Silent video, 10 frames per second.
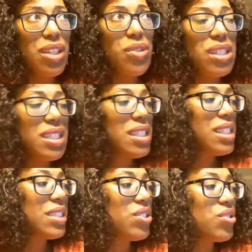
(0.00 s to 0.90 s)
alluded to
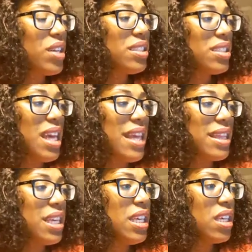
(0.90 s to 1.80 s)
this in Stretched, I
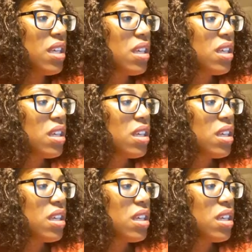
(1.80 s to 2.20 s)
think.